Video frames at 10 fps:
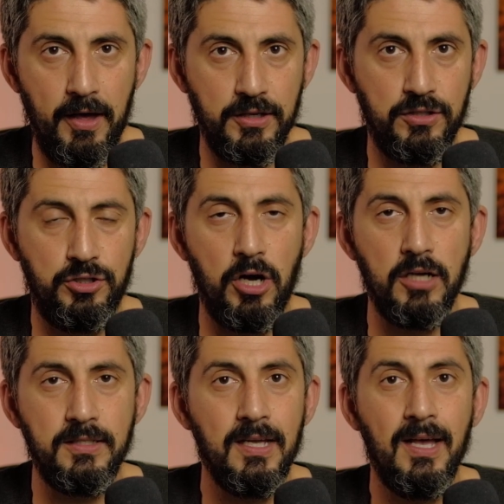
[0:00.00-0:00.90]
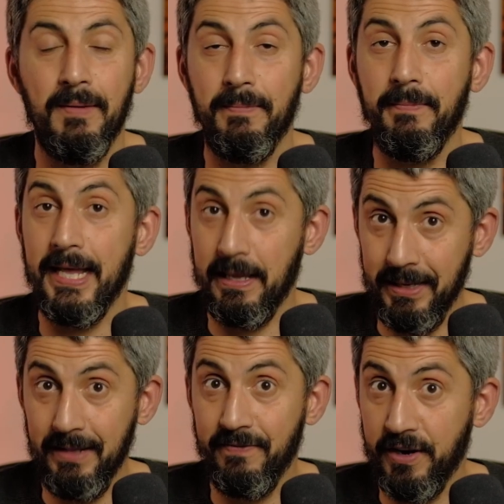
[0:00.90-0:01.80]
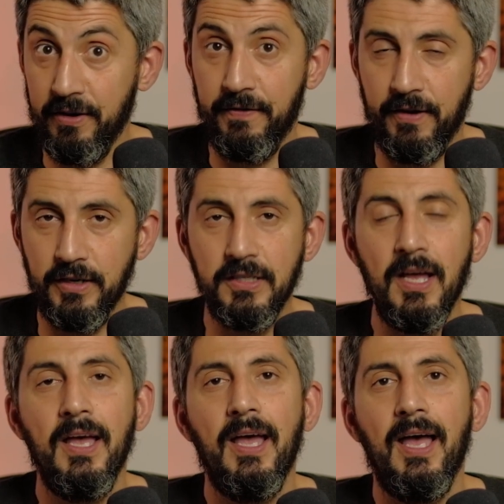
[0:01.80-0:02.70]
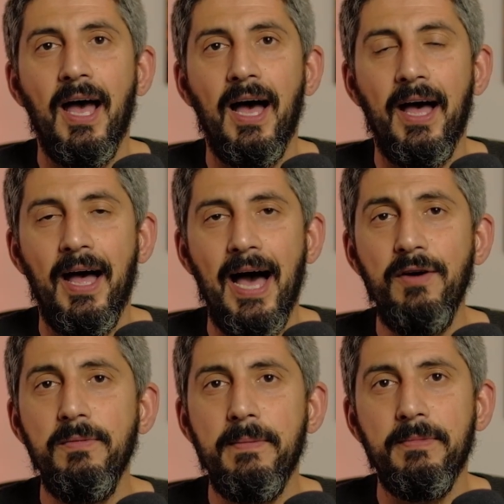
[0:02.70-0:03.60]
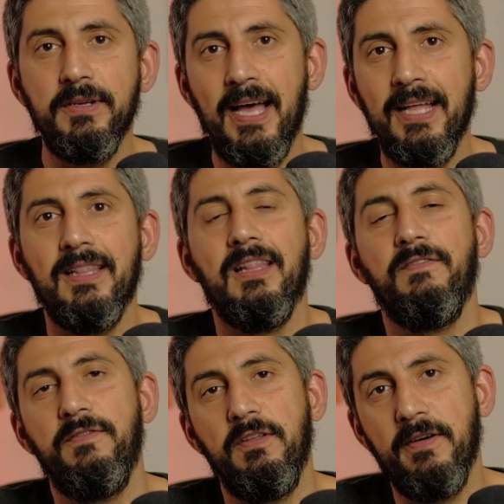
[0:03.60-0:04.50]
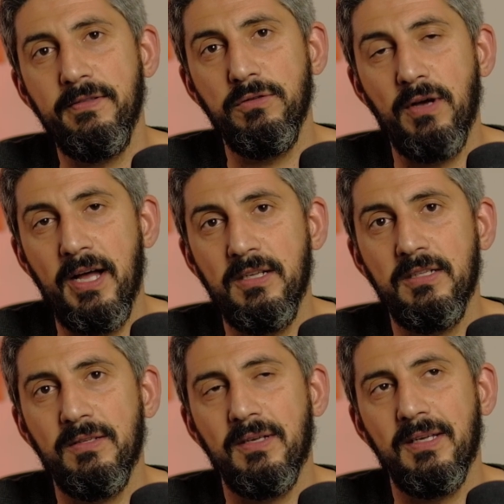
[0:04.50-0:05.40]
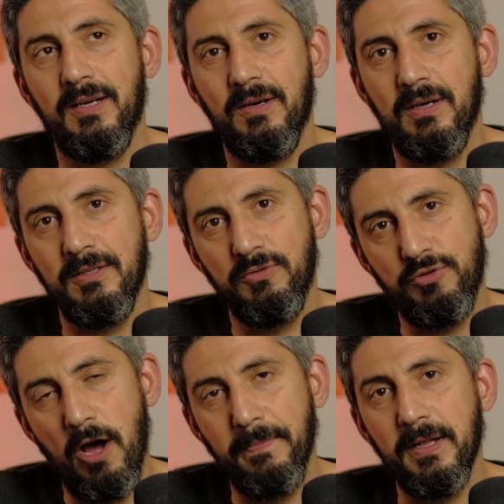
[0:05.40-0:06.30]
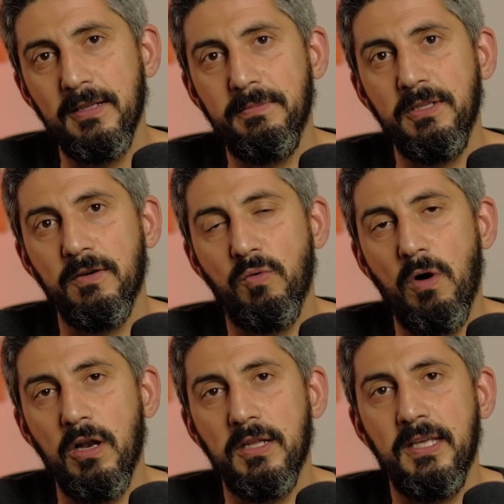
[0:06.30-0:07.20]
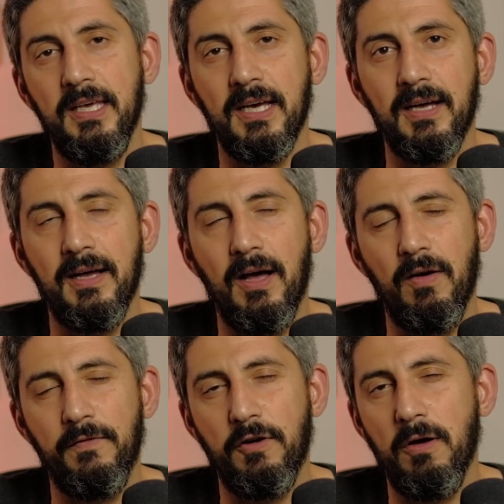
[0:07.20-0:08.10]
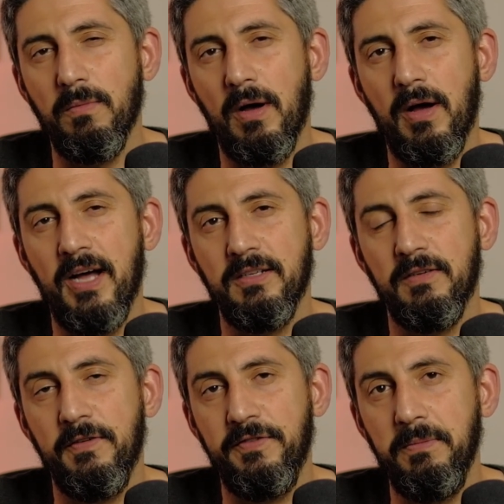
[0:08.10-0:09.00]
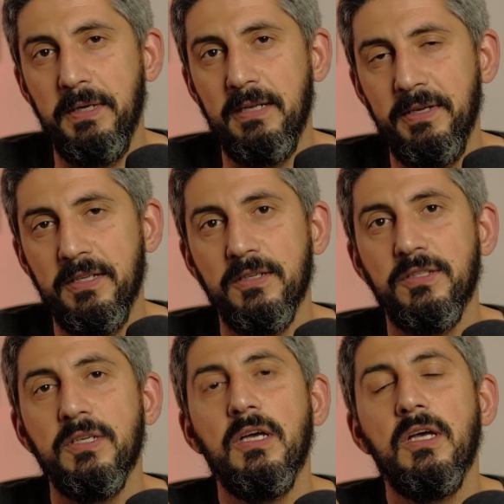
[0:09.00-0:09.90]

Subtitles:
shots, and I mean very first, I remember that the 55-200 dropped a little bit of quality from 150 millimeters